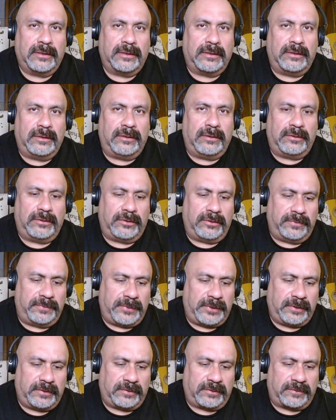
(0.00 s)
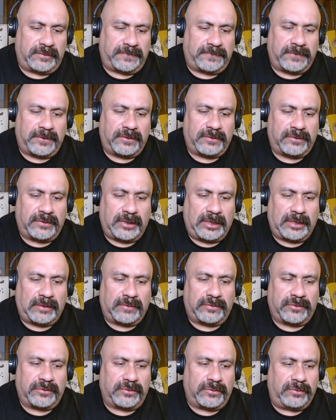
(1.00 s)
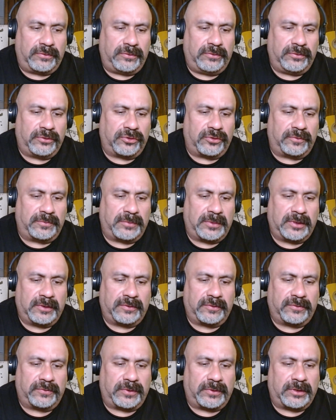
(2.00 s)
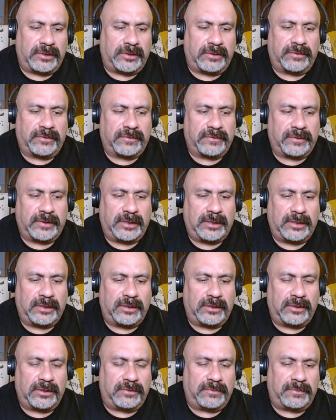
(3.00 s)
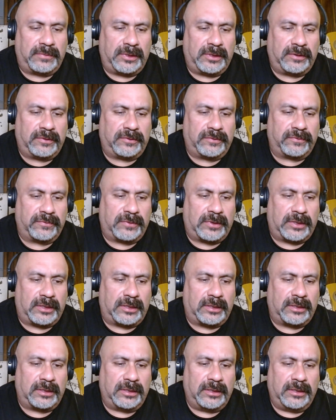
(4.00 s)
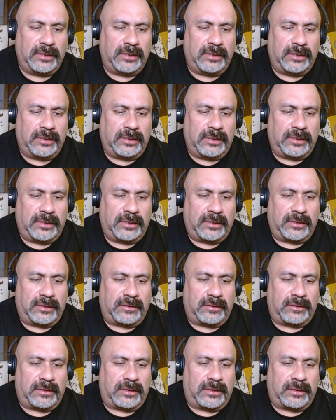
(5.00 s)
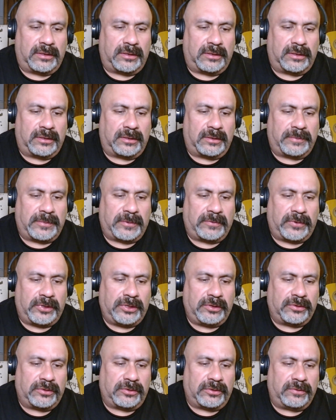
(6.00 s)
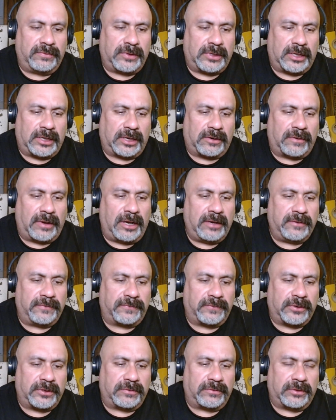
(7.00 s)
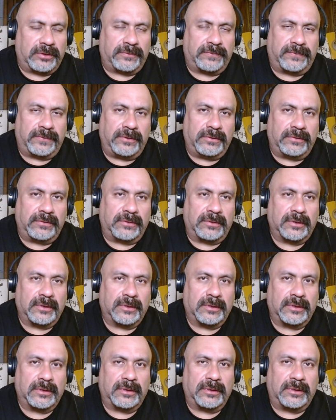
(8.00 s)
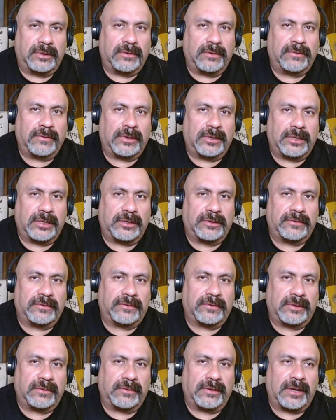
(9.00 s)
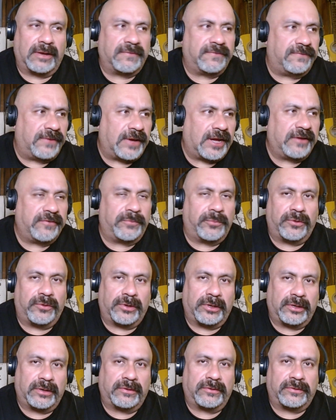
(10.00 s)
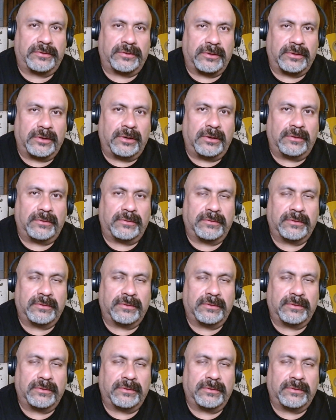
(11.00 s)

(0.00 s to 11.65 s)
You miss the first day of school. You miss when they're sick. You miss when, I mean, what do you do when they cry for you on the phone, knowing that you still got 5 more years to go?